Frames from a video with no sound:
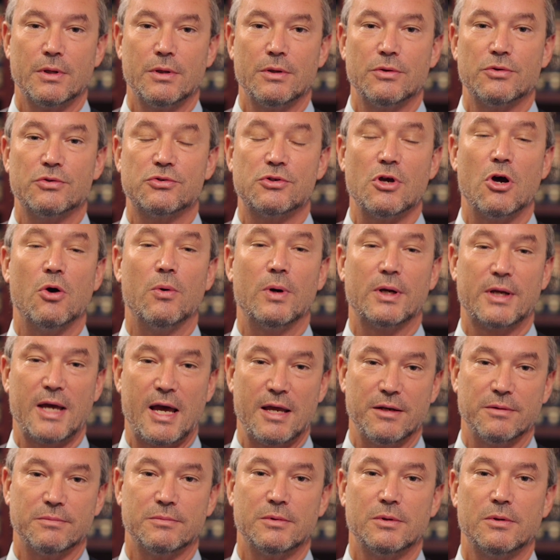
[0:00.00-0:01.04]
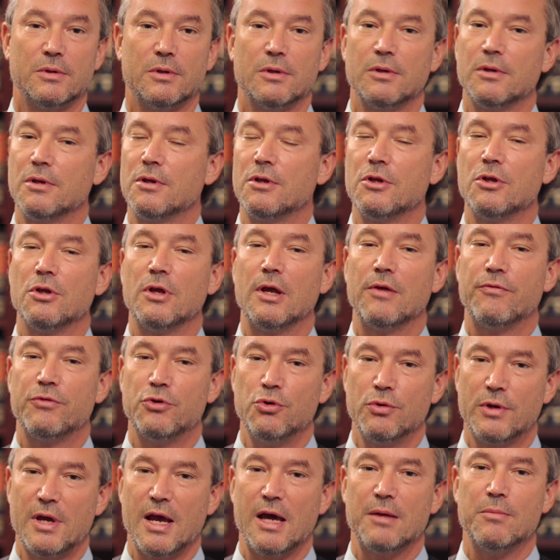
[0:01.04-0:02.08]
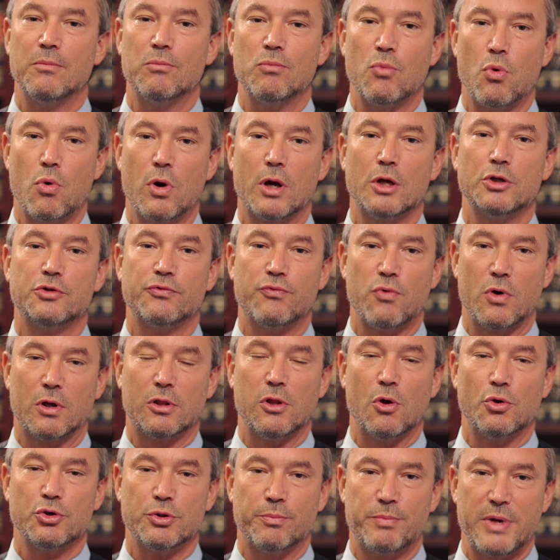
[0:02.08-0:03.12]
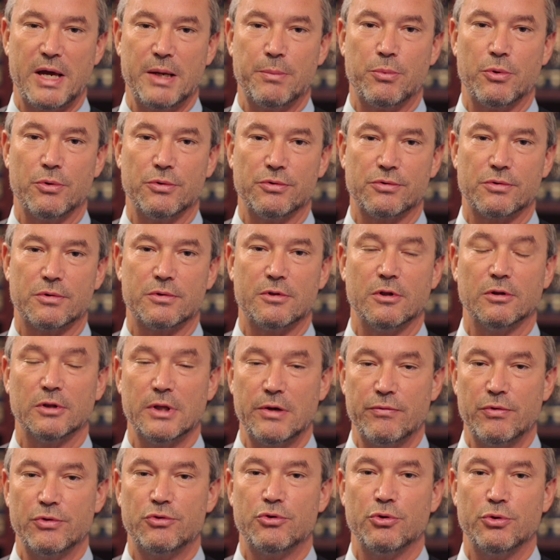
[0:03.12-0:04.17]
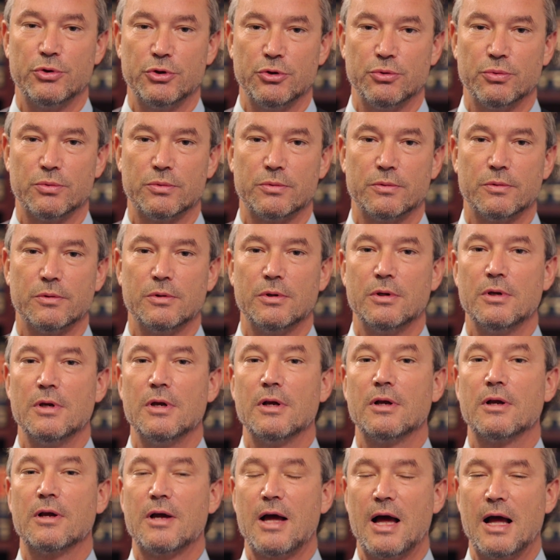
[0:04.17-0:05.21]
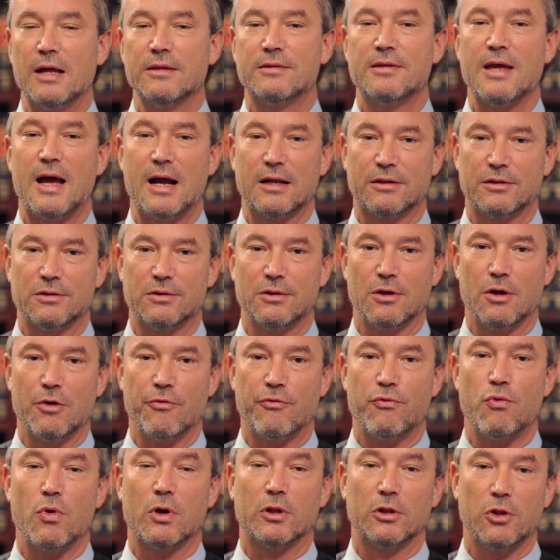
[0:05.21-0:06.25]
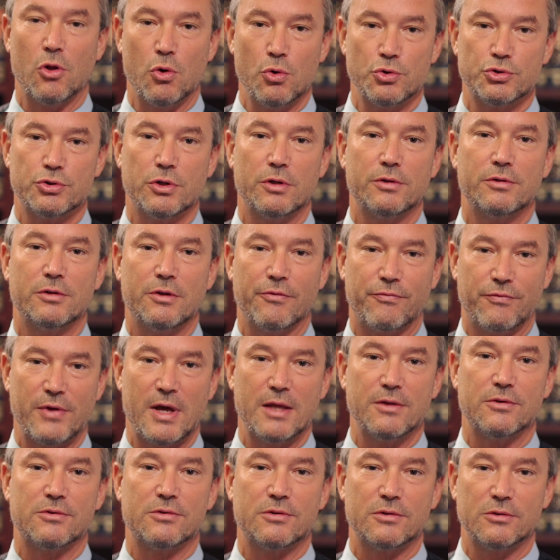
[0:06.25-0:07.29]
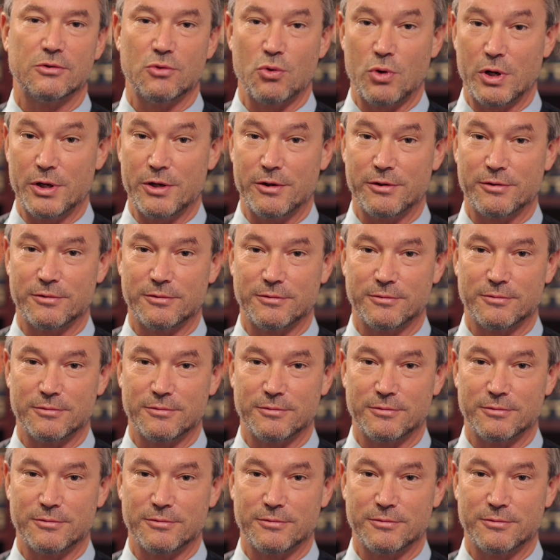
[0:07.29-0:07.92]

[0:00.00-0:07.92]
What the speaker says: So again, if you get mortgage foreclosure papers delivered to you, contact a foreclosure defense lawyer.